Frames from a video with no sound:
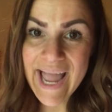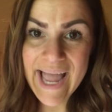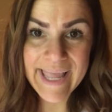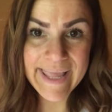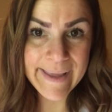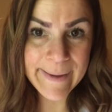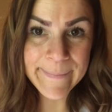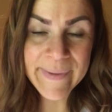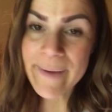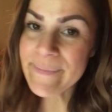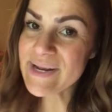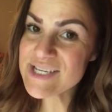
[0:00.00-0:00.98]
I am
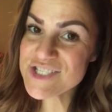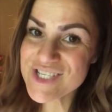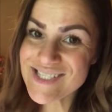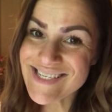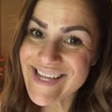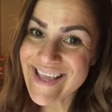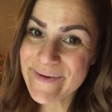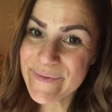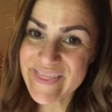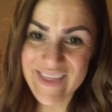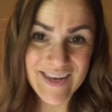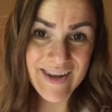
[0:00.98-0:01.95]
coming at you today
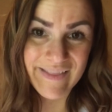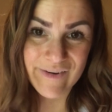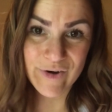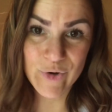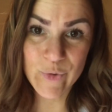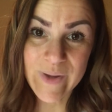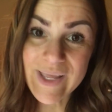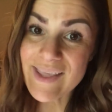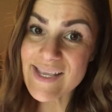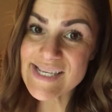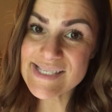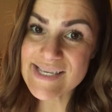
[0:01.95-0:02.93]
with another quick,
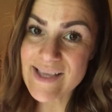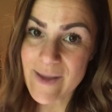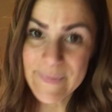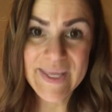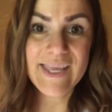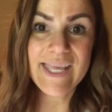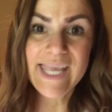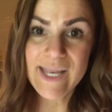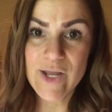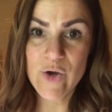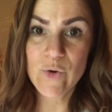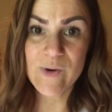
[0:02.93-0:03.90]
easy, yummy
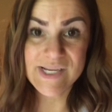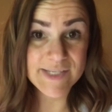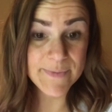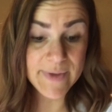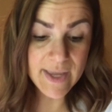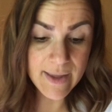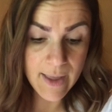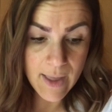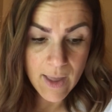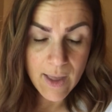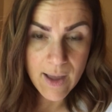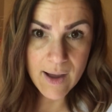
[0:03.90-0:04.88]
keto recipe.
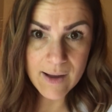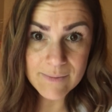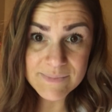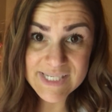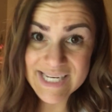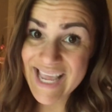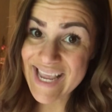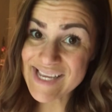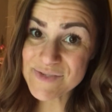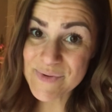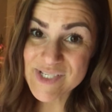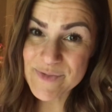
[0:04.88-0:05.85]
Um,
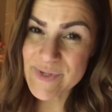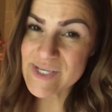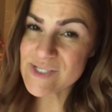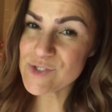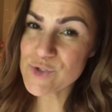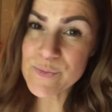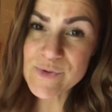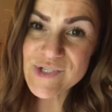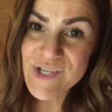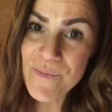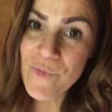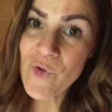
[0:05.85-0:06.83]
today's recipe is super
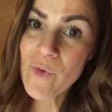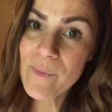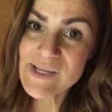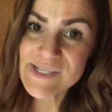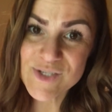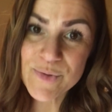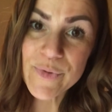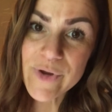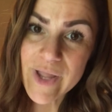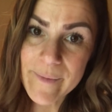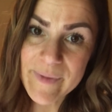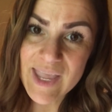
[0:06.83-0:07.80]
simple, but super
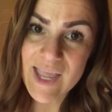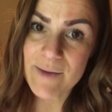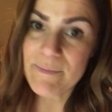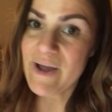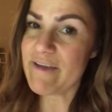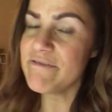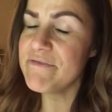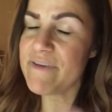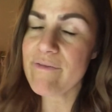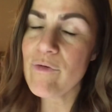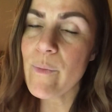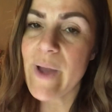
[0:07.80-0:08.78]
yummy and my
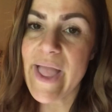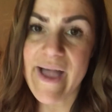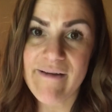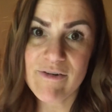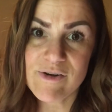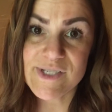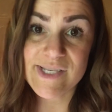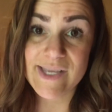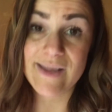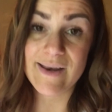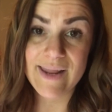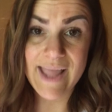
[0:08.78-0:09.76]
favorite way ever to
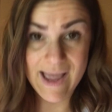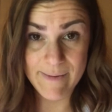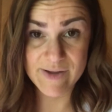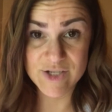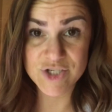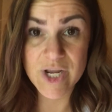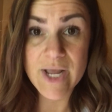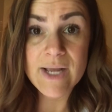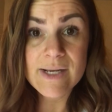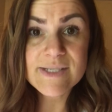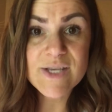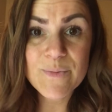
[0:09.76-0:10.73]
eat cabbage.
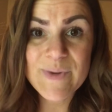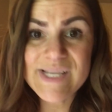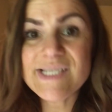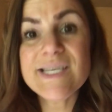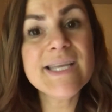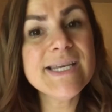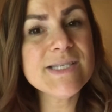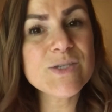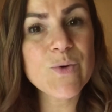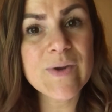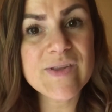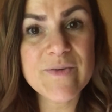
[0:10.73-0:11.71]
So basically it's
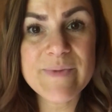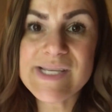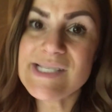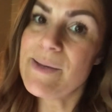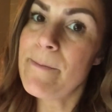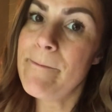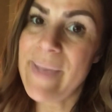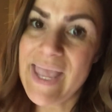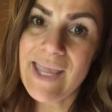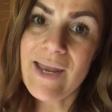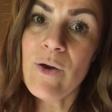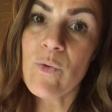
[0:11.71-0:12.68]
going to be some
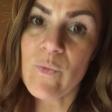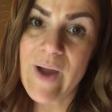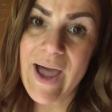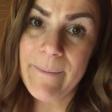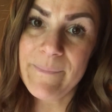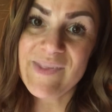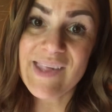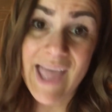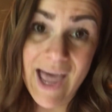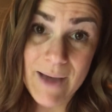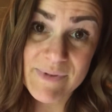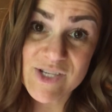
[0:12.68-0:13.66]
bacon wrapped
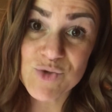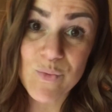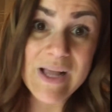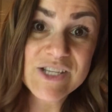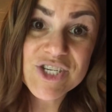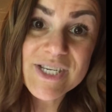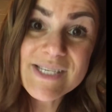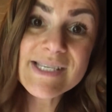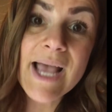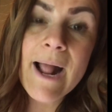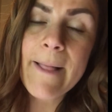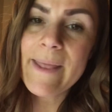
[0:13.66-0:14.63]
cabbage wedges
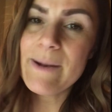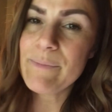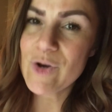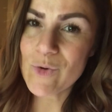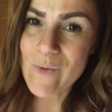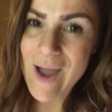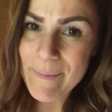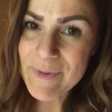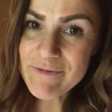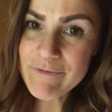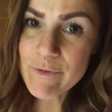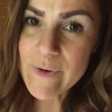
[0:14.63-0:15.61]
that I'm gonna wrap
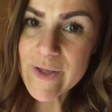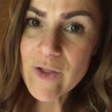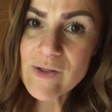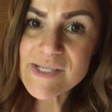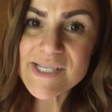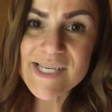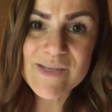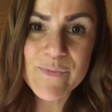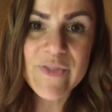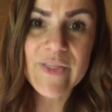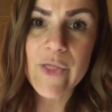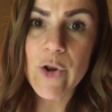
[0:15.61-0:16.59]
in foil, season
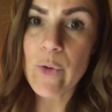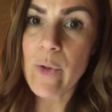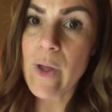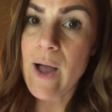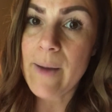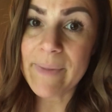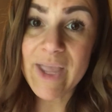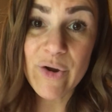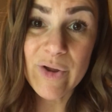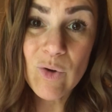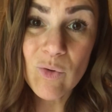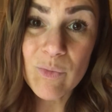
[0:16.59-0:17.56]
with a little um,
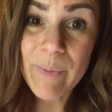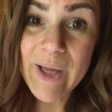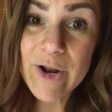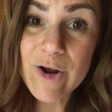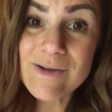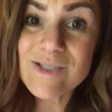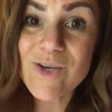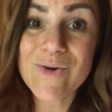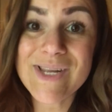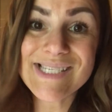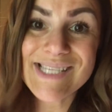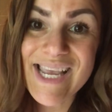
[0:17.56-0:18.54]
Kerrygold butter,
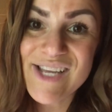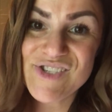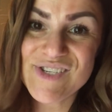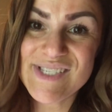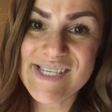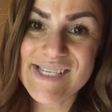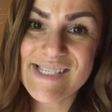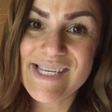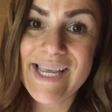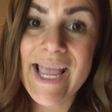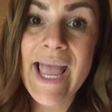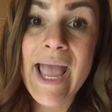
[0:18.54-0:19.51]
Tony's Cajun
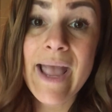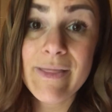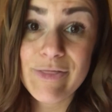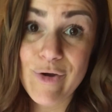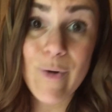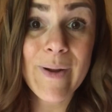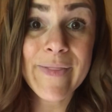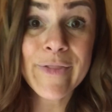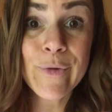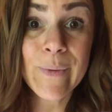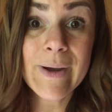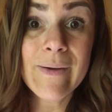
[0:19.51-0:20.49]
seasoning, and throw on
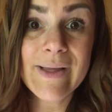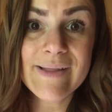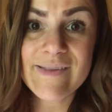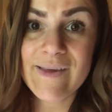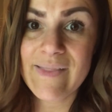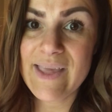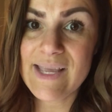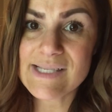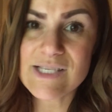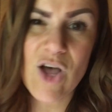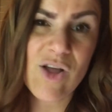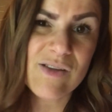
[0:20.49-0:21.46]
the grill until it
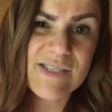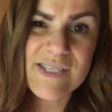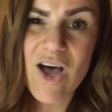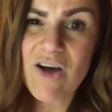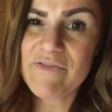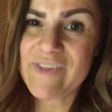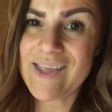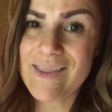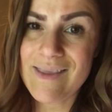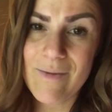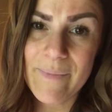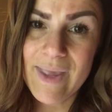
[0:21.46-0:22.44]
gets all soft
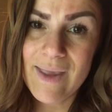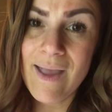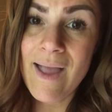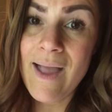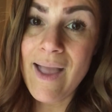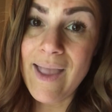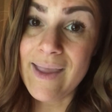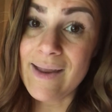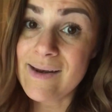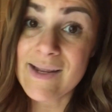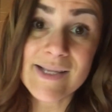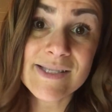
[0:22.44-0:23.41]
and yummy
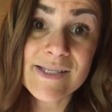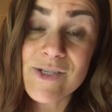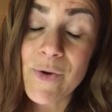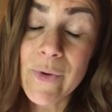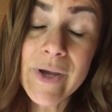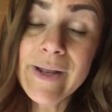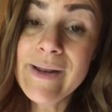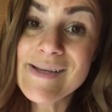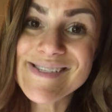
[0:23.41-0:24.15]
and it's so good.